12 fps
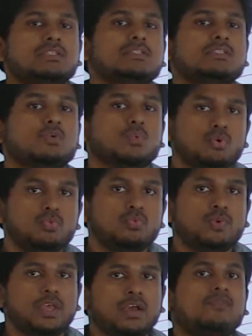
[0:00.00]
This is the
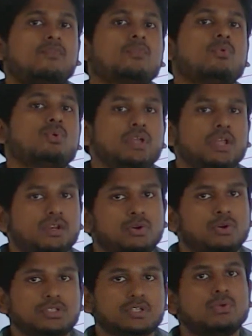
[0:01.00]
one way of good
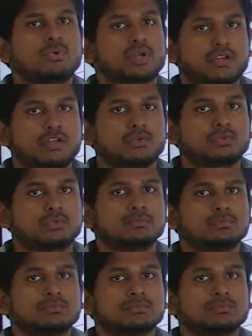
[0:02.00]
introduction you can give.